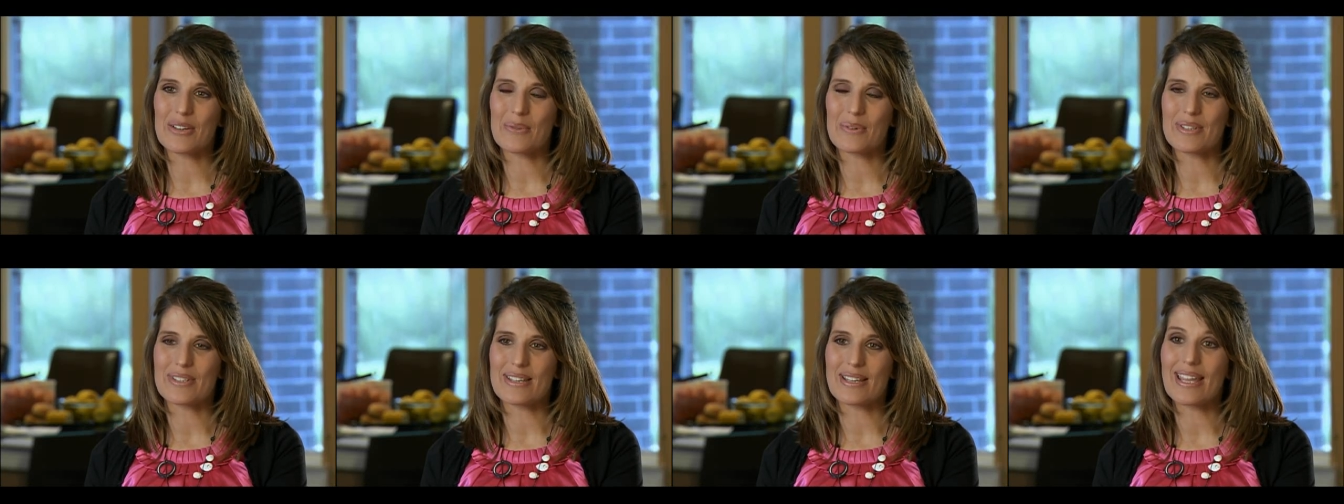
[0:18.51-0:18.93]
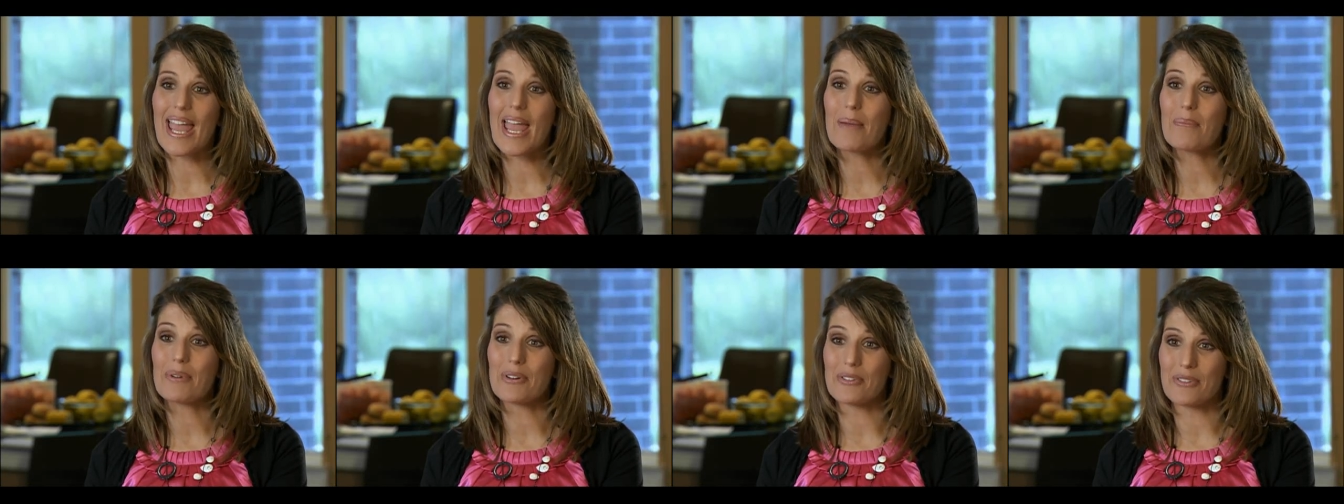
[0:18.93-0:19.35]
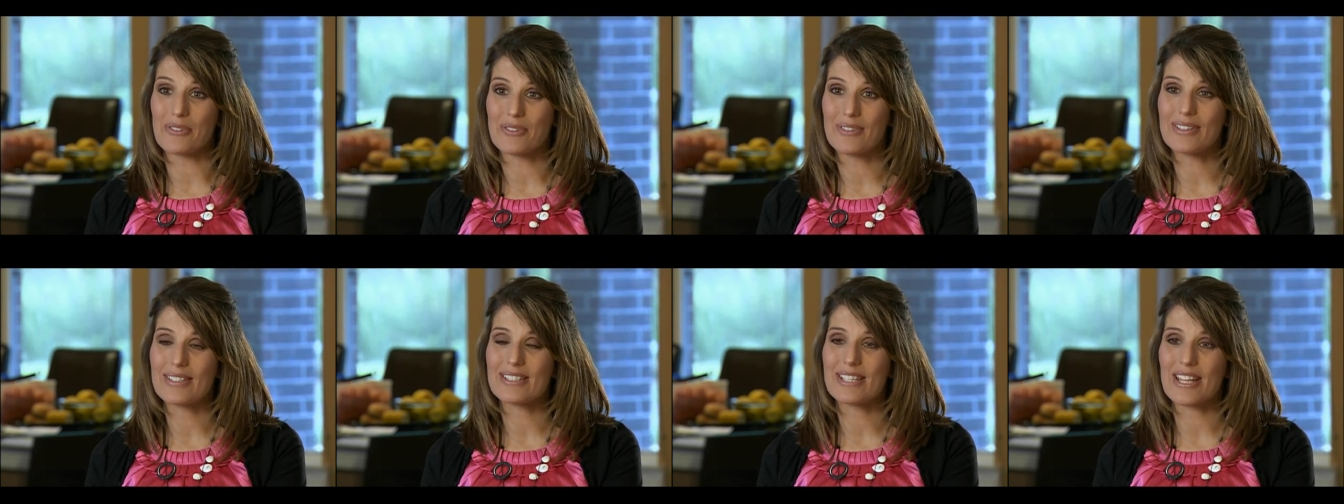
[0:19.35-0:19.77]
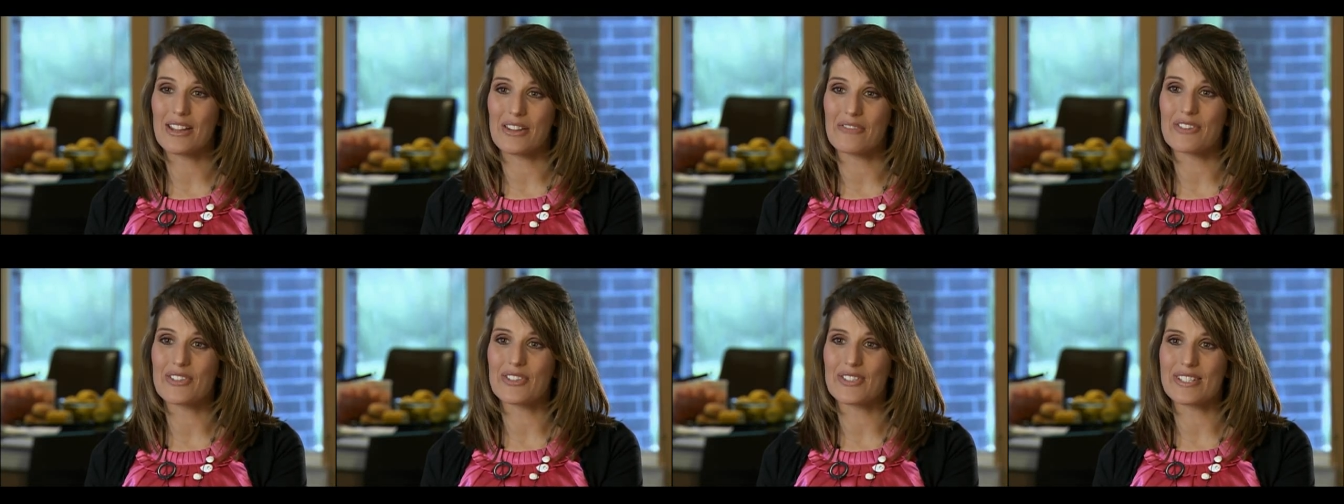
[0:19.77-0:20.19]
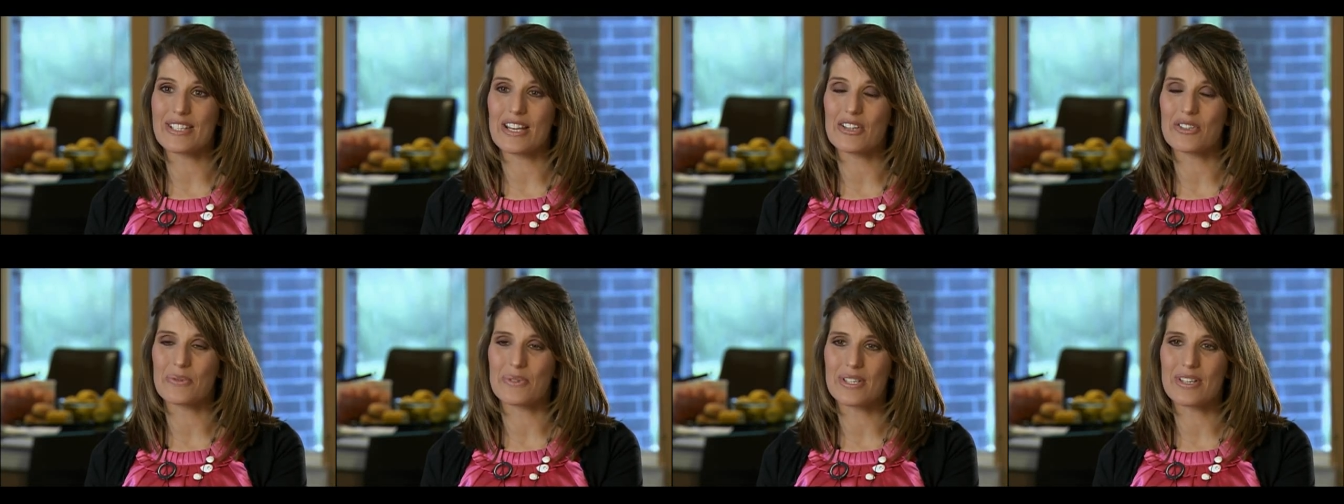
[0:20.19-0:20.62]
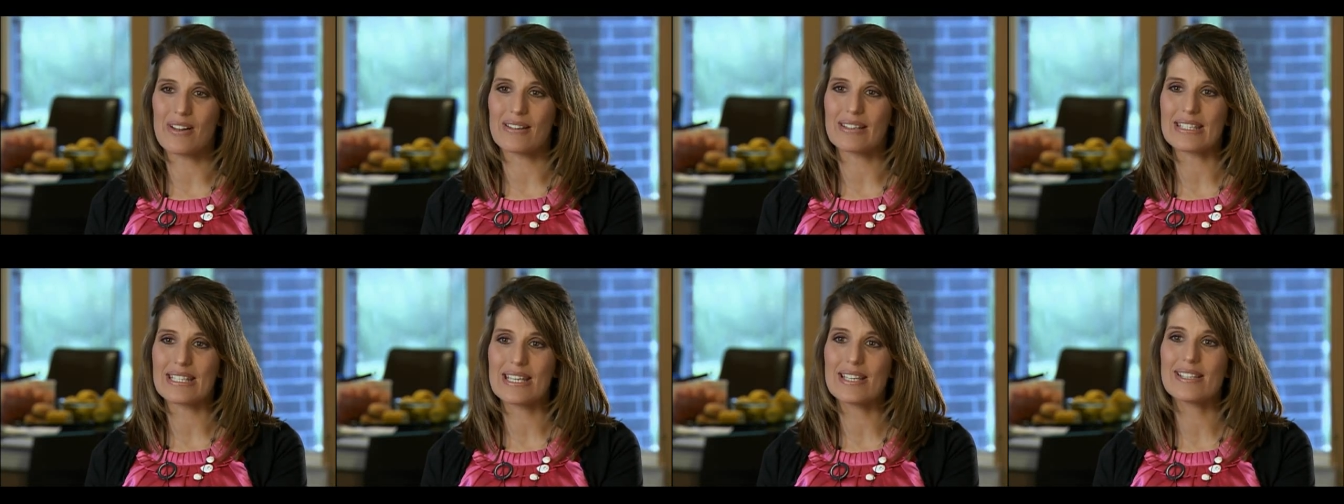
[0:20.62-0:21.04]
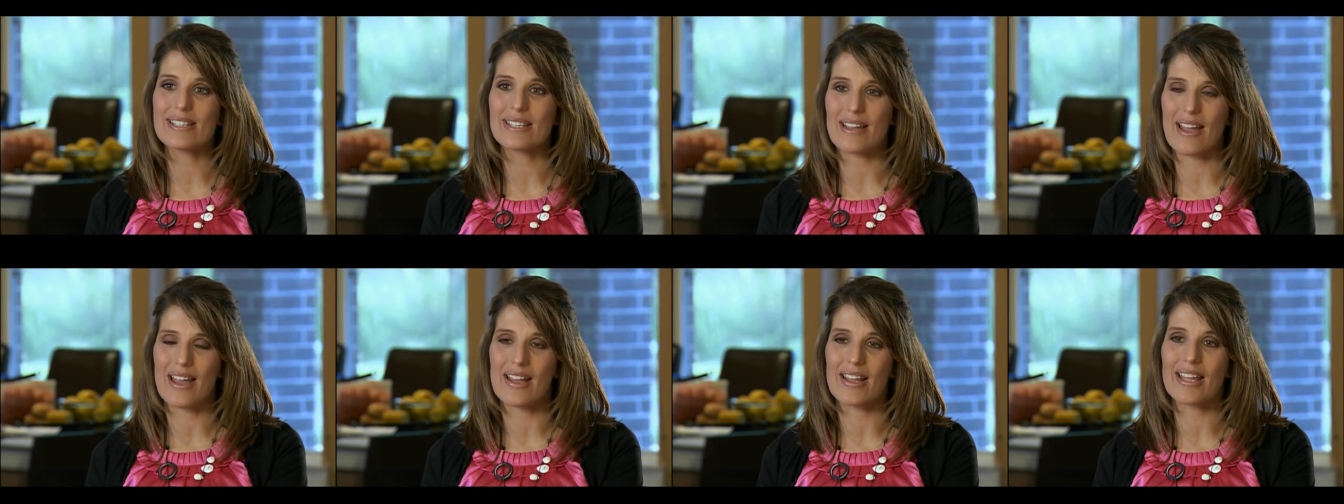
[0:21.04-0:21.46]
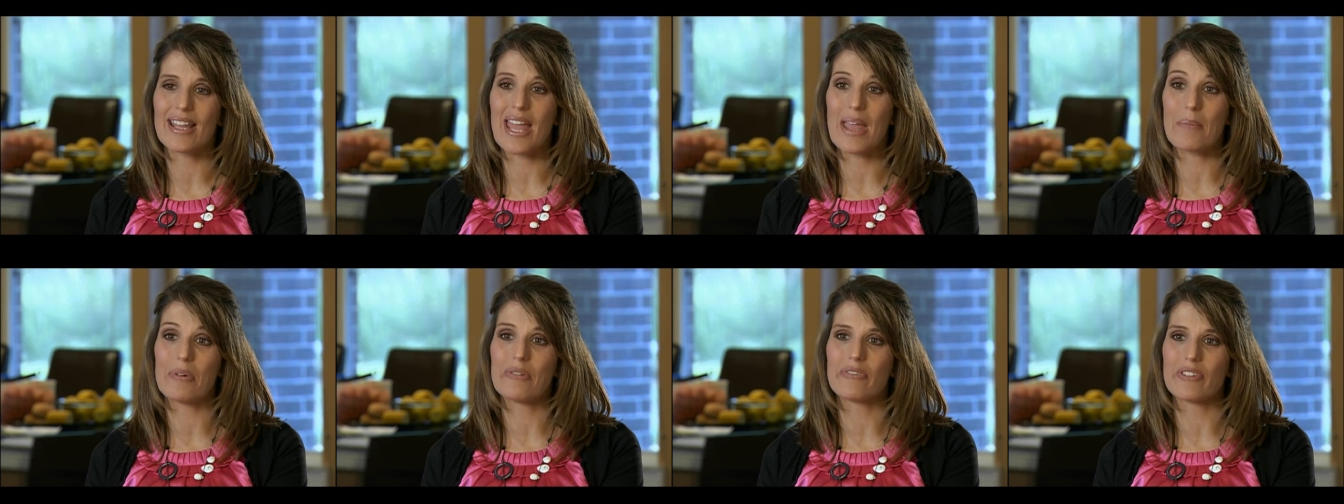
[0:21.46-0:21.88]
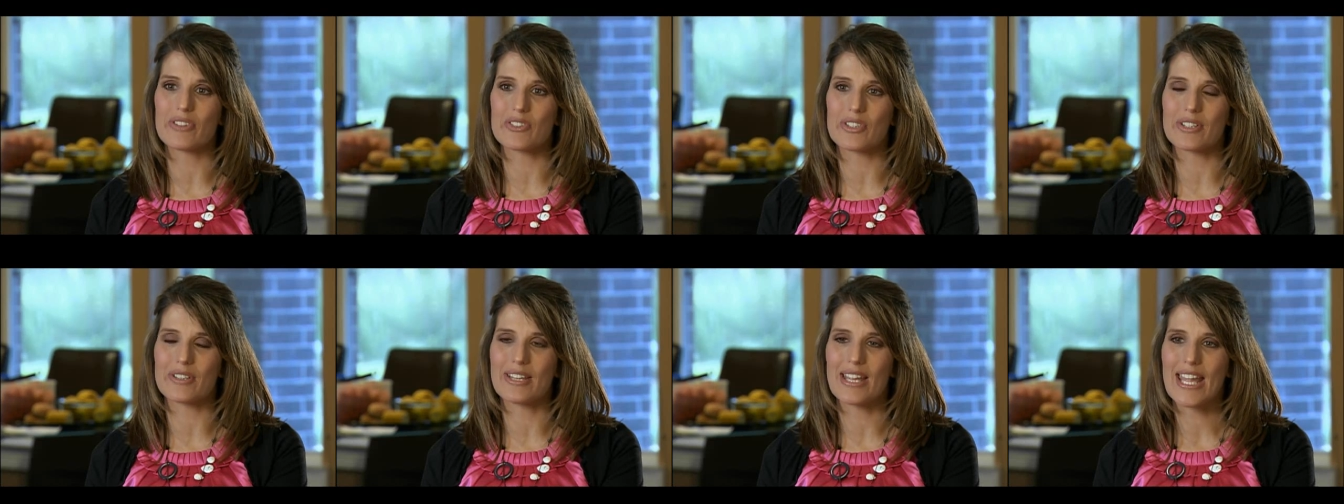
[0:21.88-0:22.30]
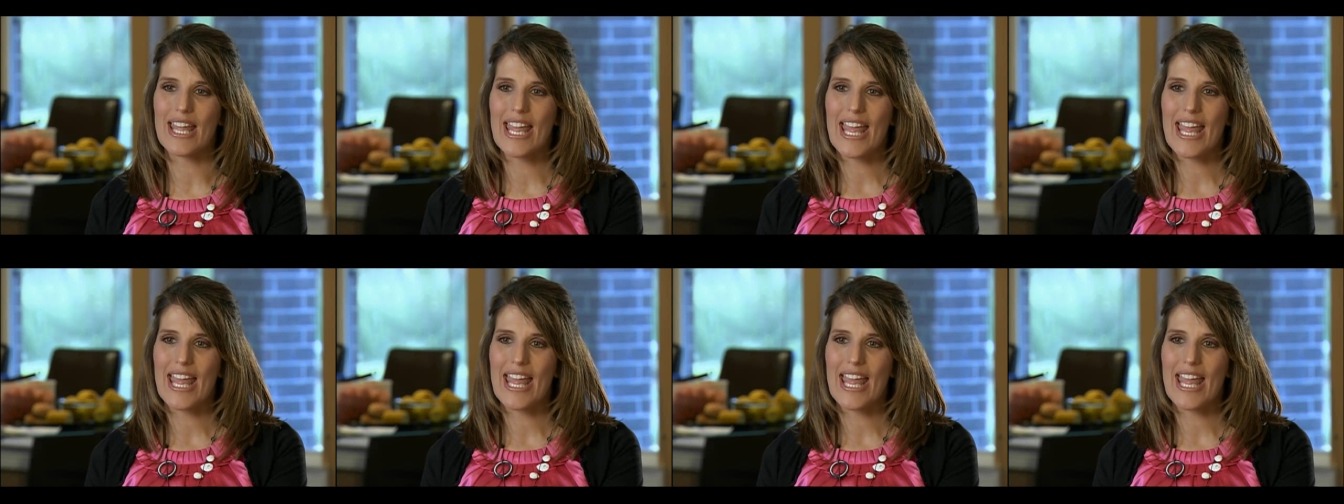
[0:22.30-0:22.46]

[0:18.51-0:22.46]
It was a cable television station. It was called TCI Cablevision.